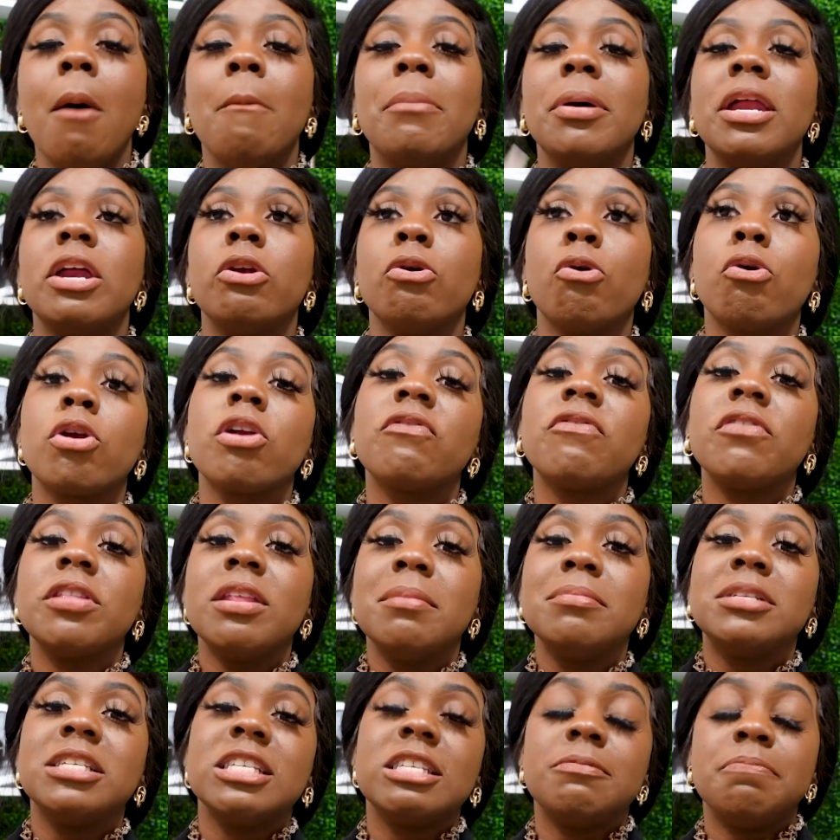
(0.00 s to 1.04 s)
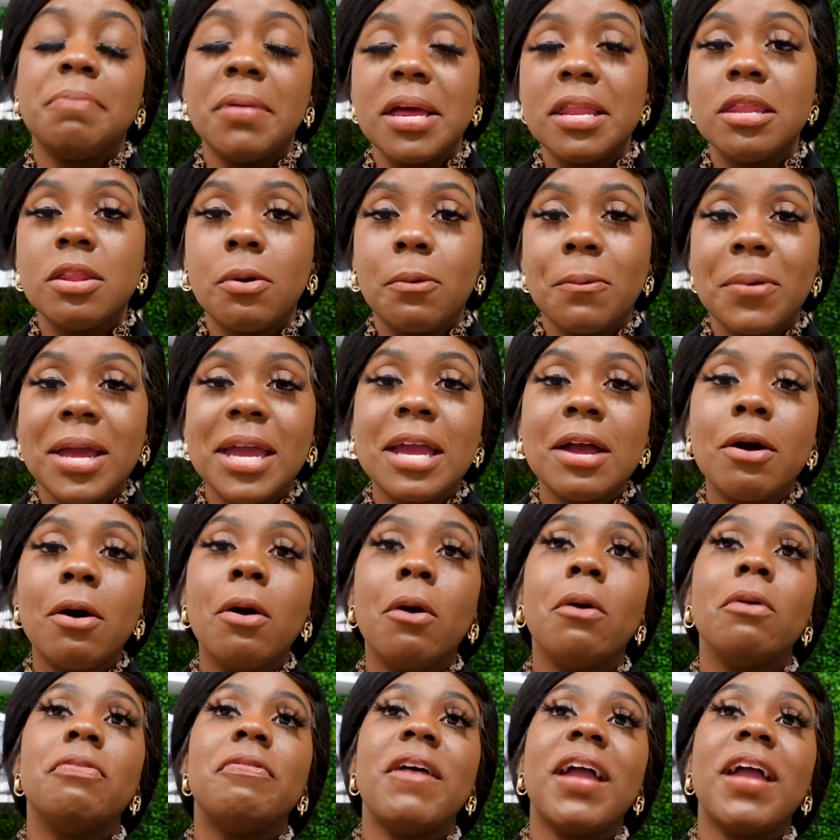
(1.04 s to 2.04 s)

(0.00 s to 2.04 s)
But in order for them to spin the wheel,